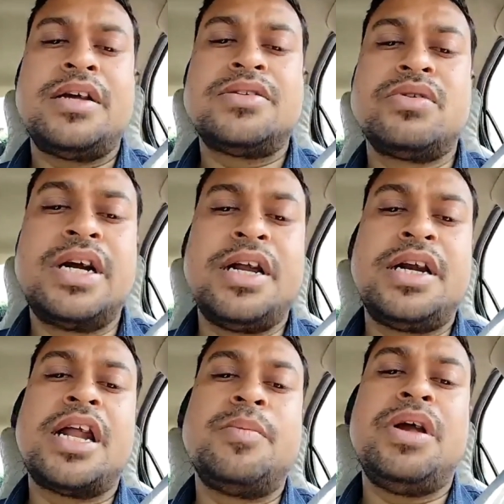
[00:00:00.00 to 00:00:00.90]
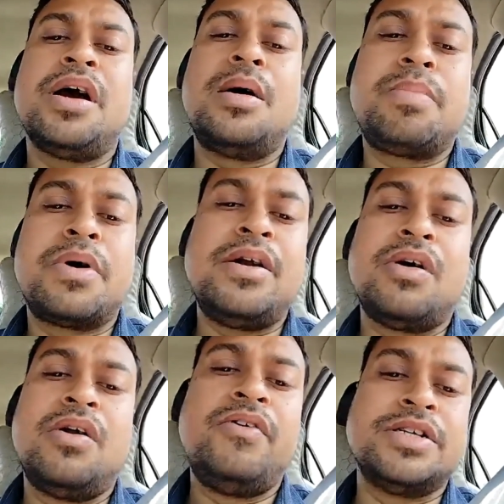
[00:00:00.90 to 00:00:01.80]
so that it can be upright
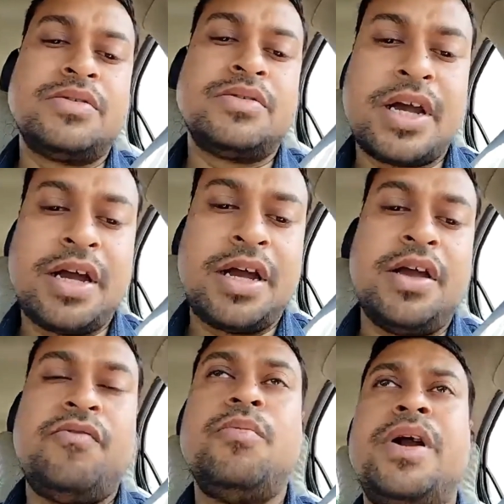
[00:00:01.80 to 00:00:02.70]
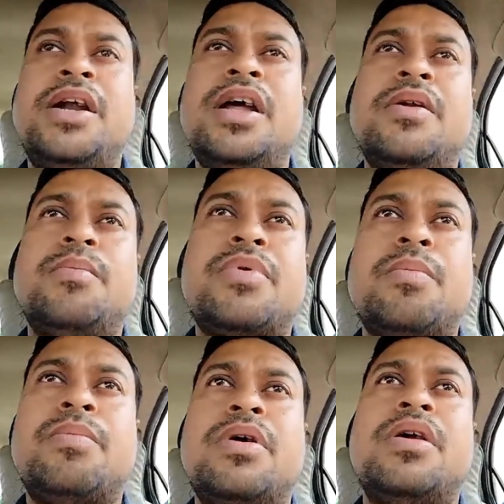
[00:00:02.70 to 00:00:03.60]
always. Okay, if you maintain
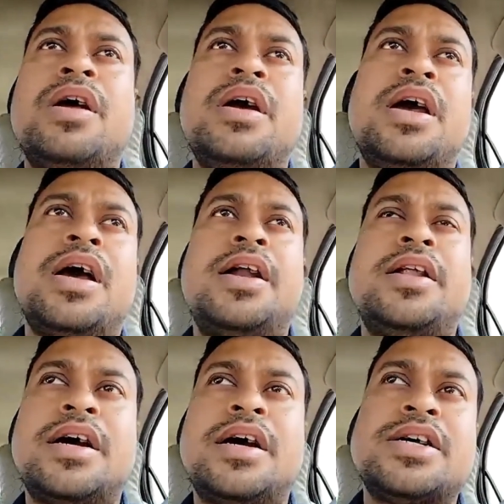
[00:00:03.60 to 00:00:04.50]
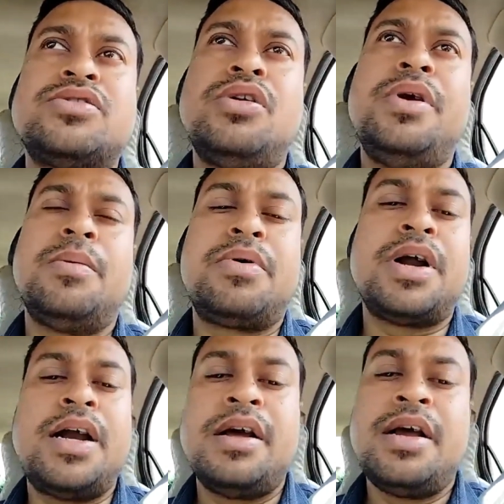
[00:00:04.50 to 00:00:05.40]
proper and the grass will be
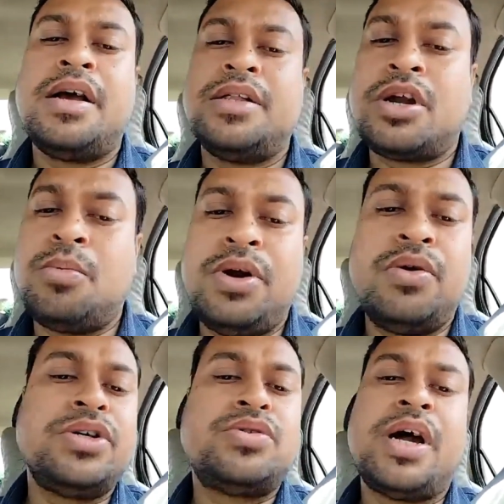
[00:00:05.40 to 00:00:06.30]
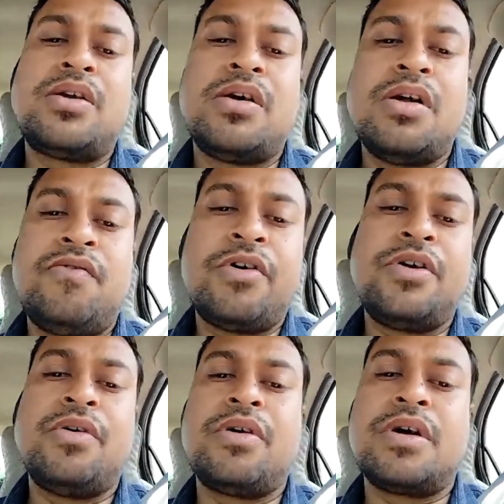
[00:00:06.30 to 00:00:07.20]
upright, there will be no issue at all for
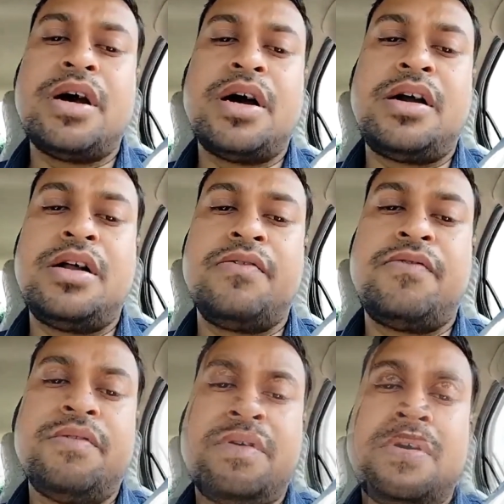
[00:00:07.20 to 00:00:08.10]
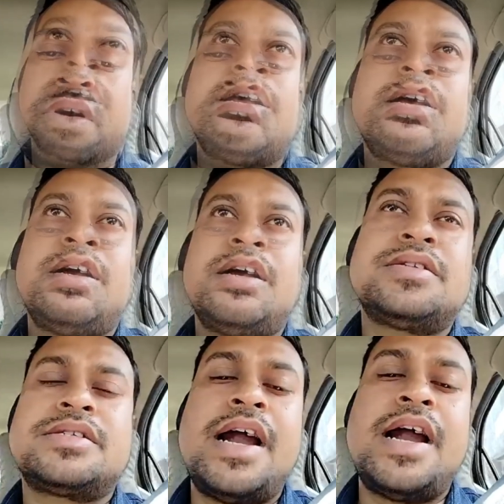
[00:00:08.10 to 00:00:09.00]
your turf. See,
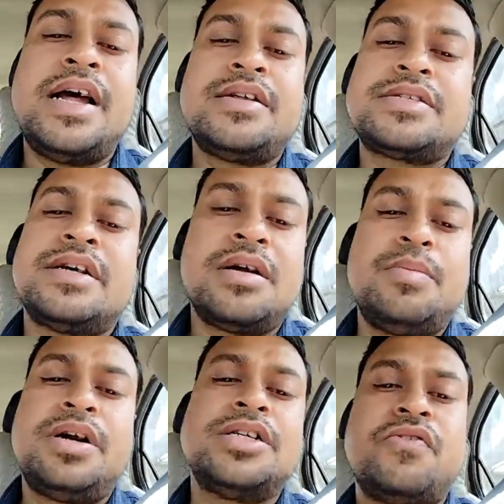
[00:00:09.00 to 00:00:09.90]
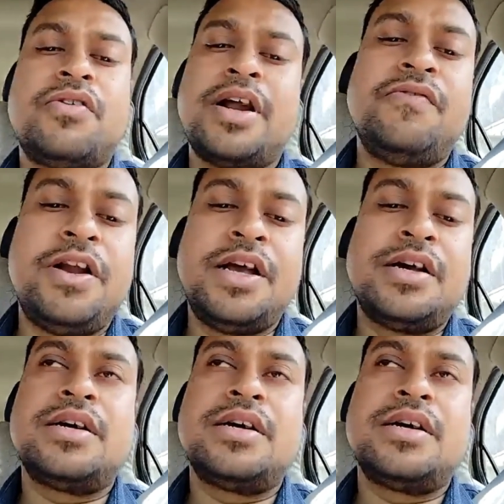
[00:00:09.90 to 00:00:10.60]
sand and rubber is for infilling.